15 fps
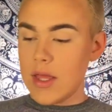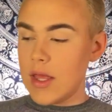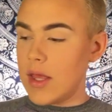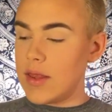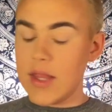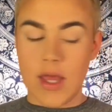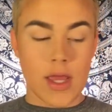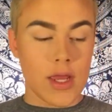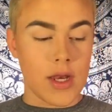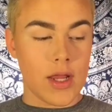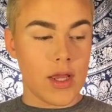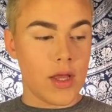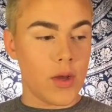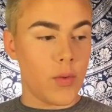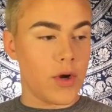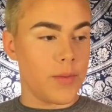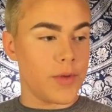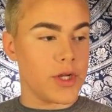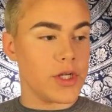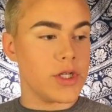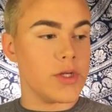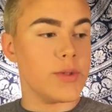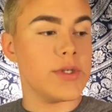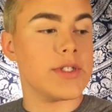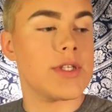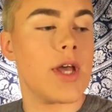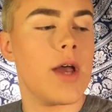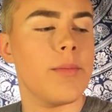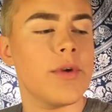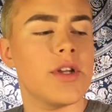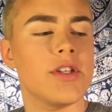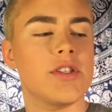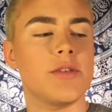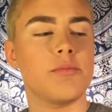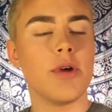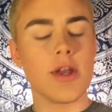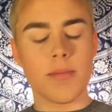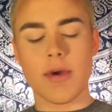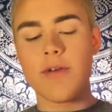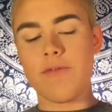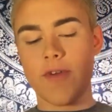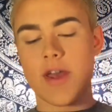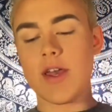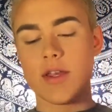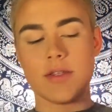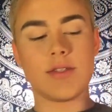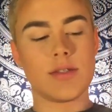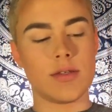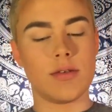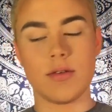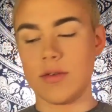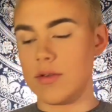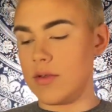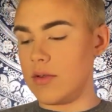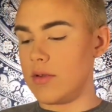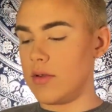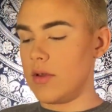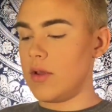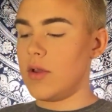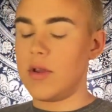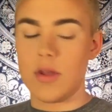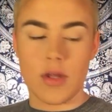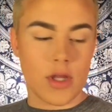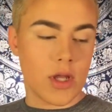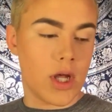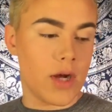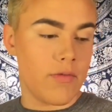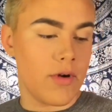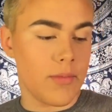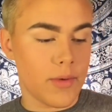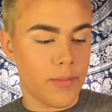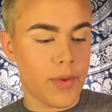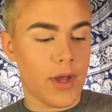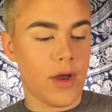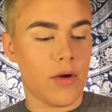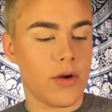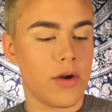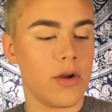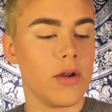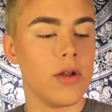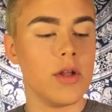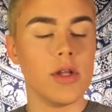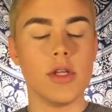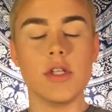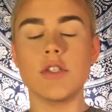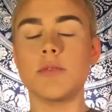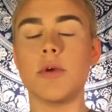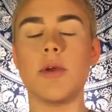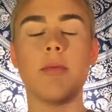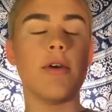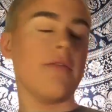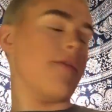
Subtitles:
And then what I'm going to do is I'm going to spray my face, cover up my powder, spray my